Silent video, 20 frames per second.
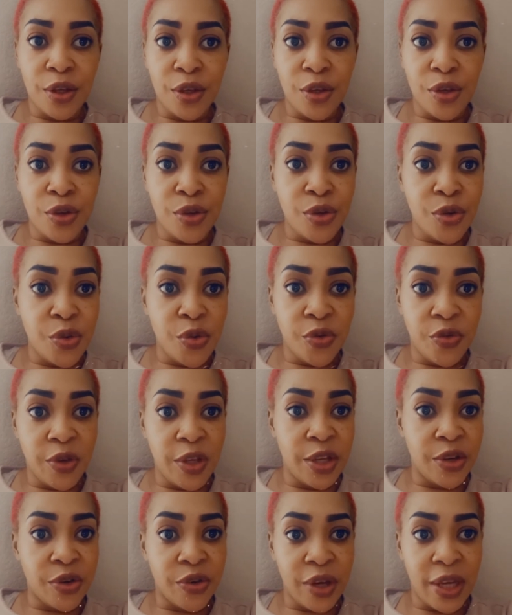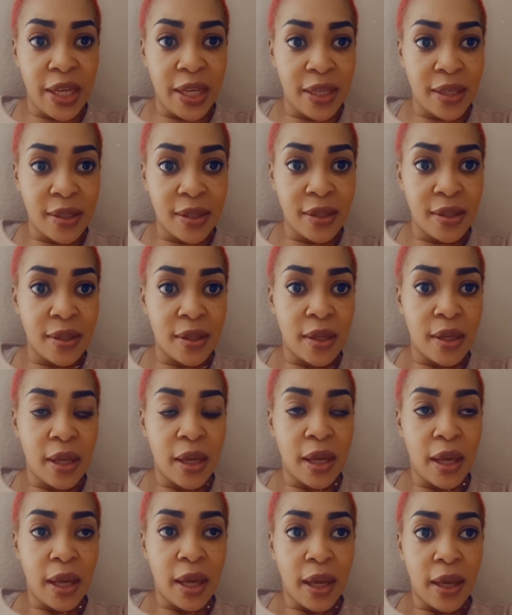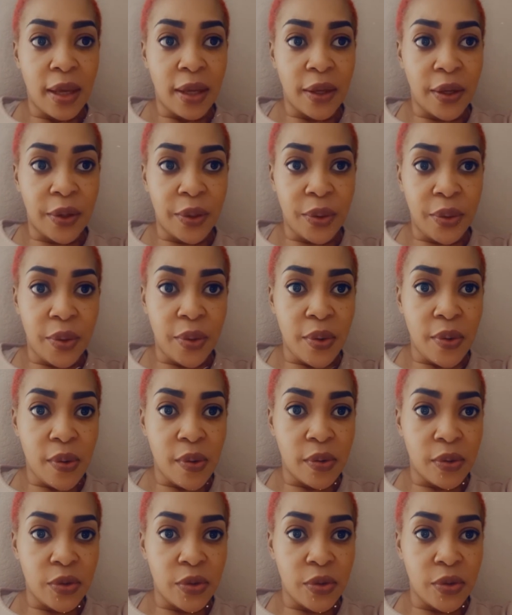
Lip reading: UV ray, you know,